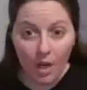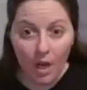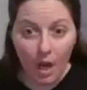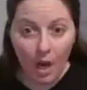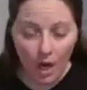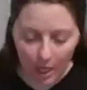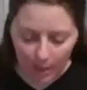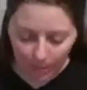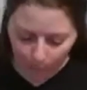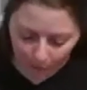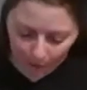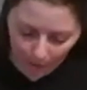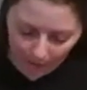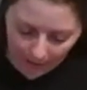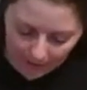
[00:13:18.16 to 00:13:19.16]
when
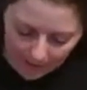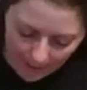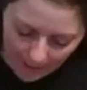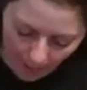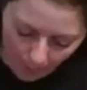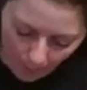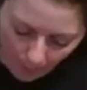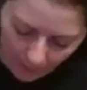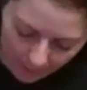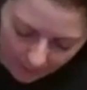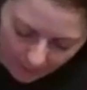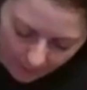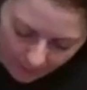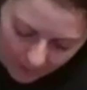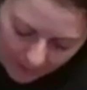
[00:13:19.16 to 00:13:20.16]
you get to that one
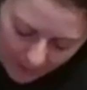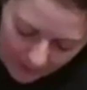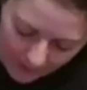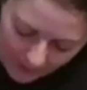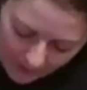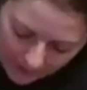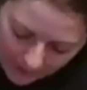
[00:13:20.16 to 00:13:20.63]
little side that